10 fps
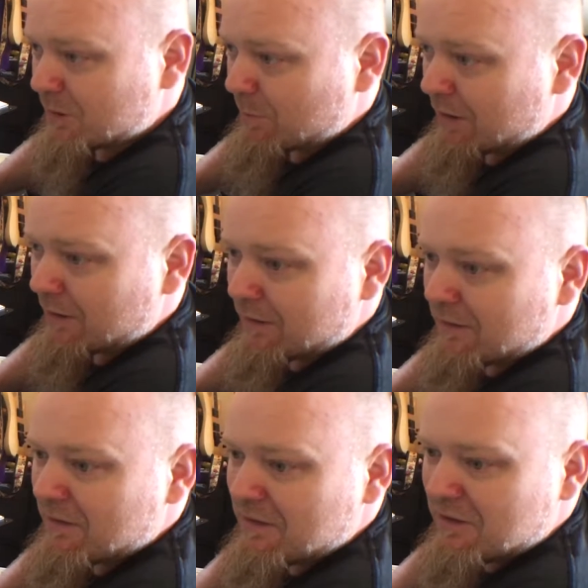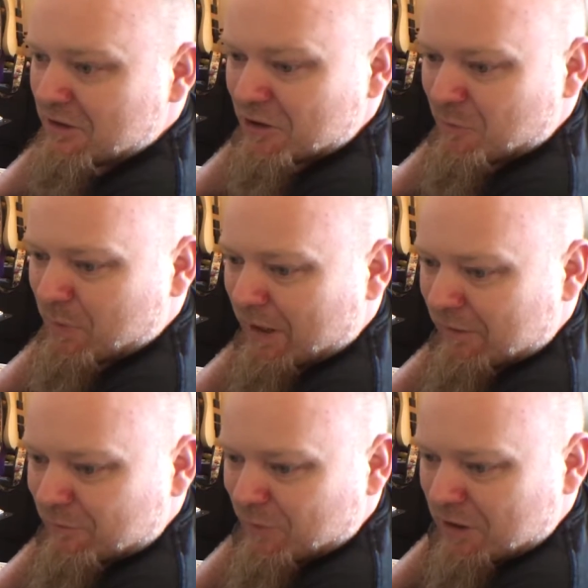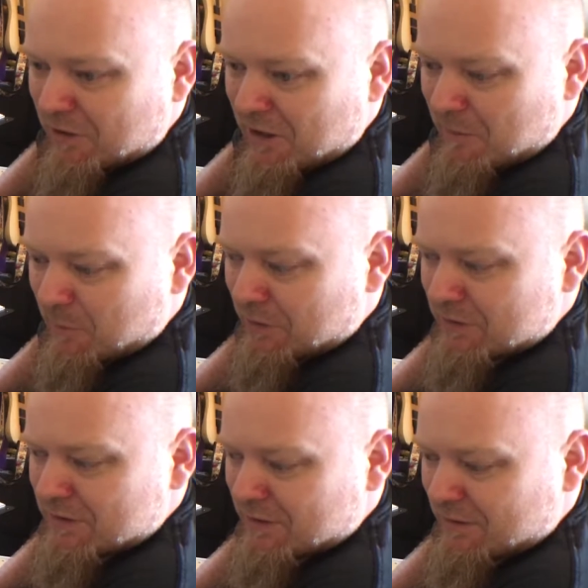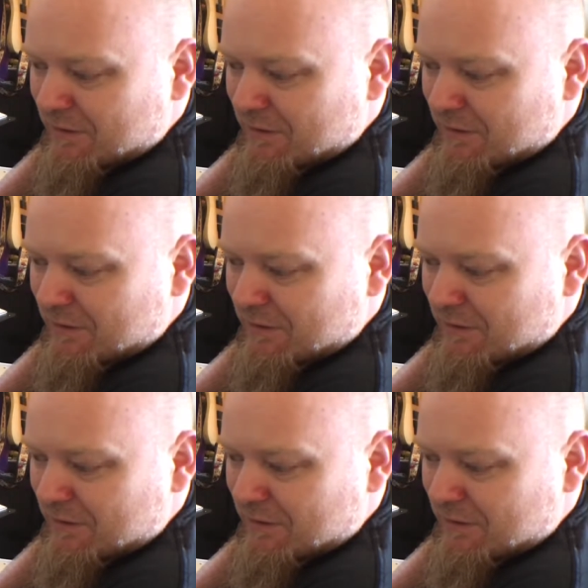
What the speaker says: to be you could buy regulated mods,